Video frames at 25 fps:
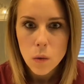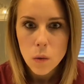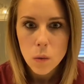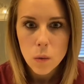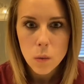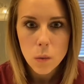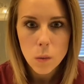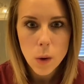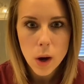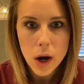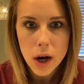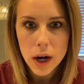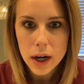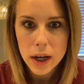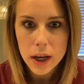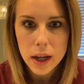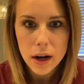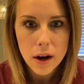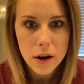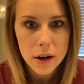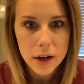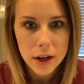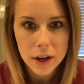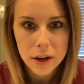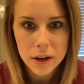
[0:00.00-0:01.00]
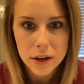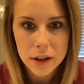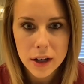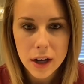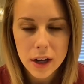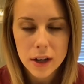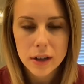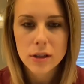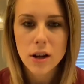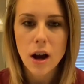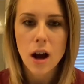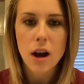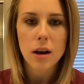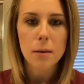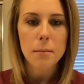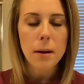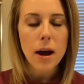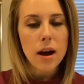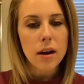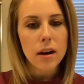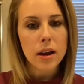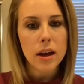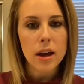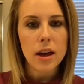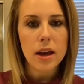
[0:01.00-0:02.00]
wanted to get on here and kind of talk
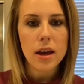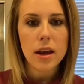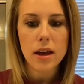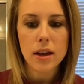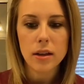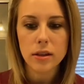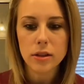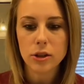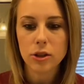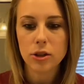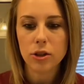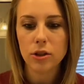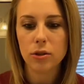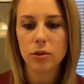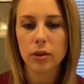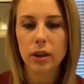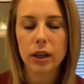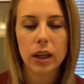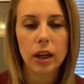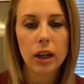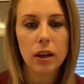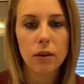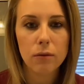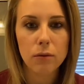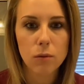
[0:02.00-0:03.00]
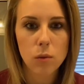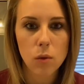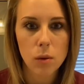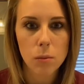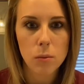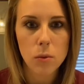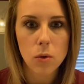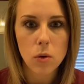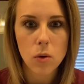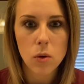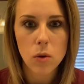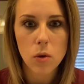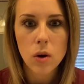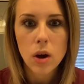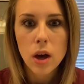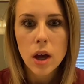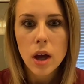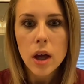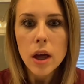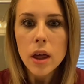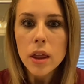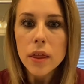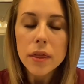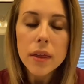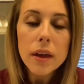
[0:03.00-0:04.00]
about it and do like an informal
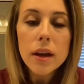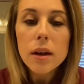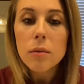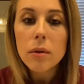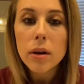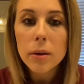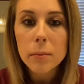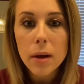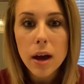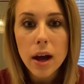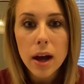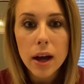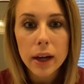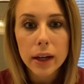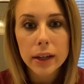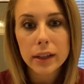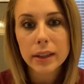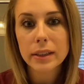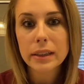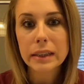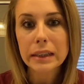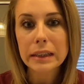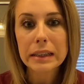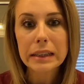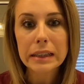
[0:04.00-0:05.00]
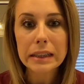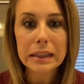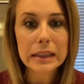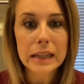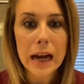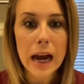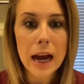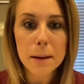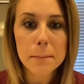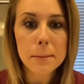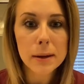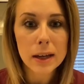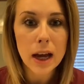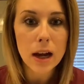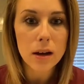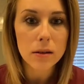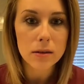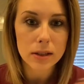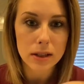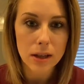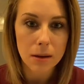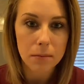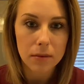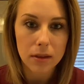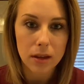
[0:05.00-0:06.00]
thing where I'm not typing out
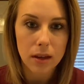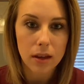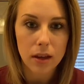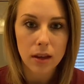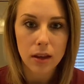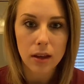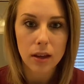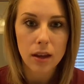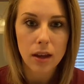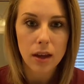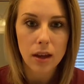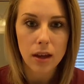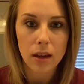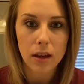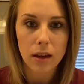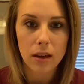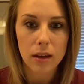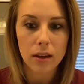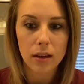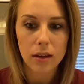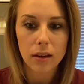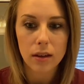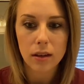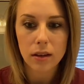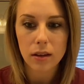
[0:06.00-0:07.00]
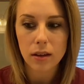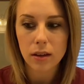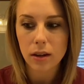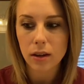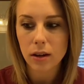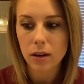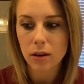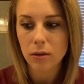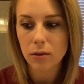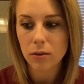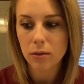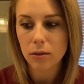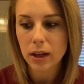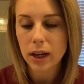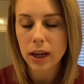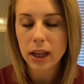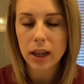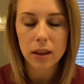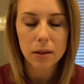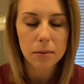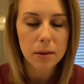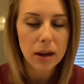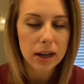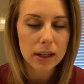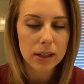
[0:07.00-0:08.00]
something and, hitting
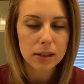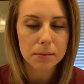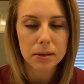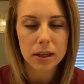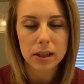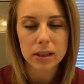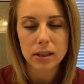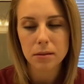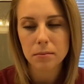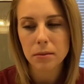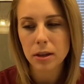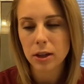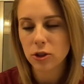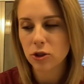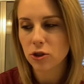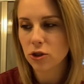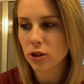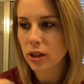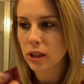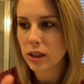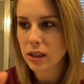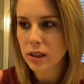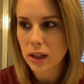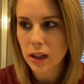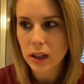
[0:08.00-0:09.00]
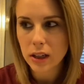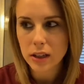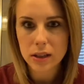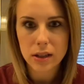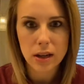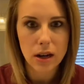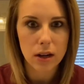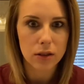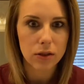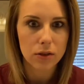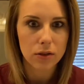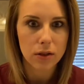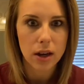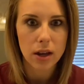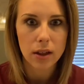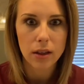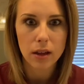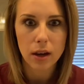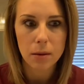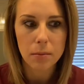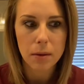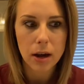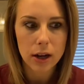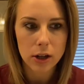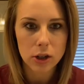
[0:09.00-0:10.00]
the backspace and making sure the sentence sounds right, that
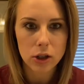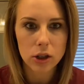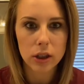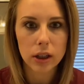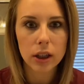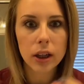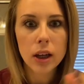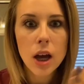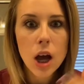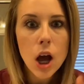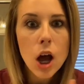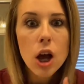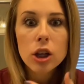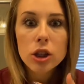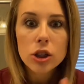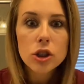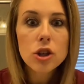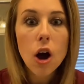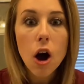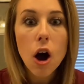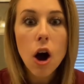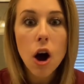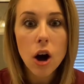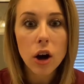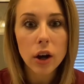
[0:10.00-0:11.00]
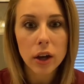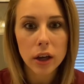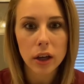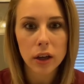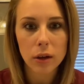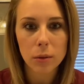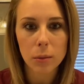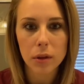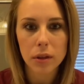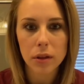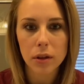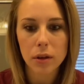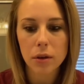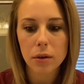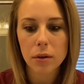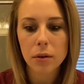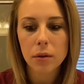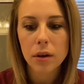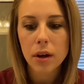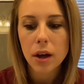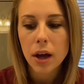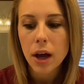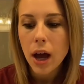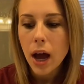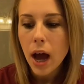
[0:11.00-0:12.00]
I'm actually talking with you.
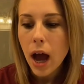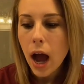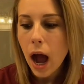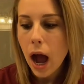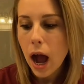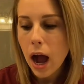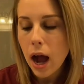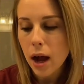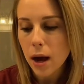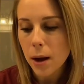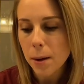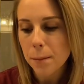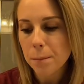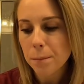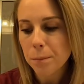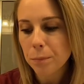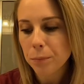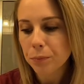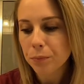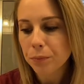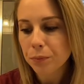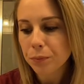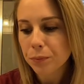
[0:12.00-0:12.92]
I